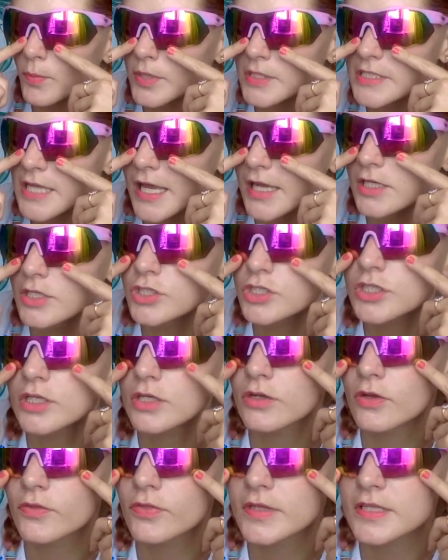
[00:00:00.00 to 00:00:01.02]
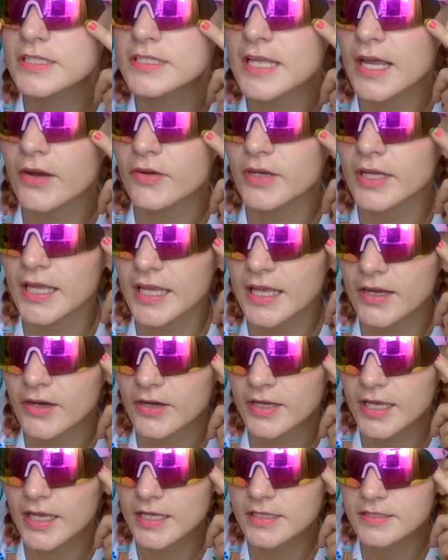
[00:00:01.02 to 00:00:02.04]
protection on this area here
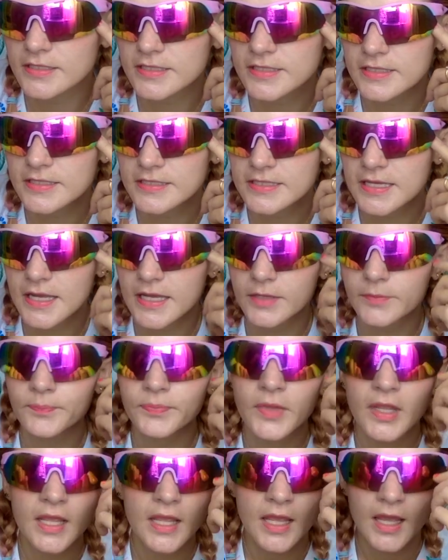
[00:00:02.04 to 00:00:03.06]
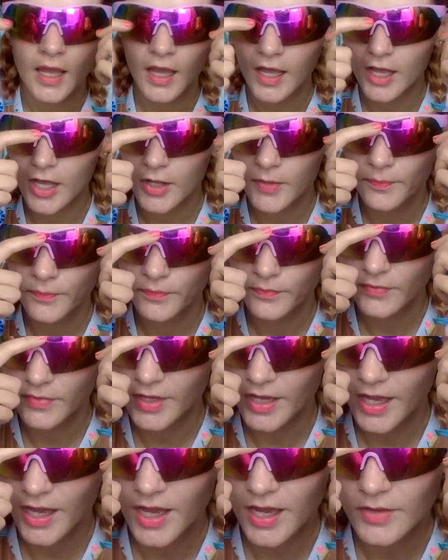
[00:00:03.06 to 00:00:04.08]
against the sun.
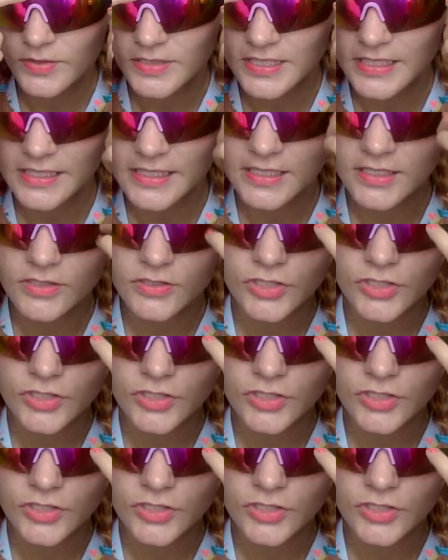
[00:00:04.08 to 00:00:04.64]
I was a little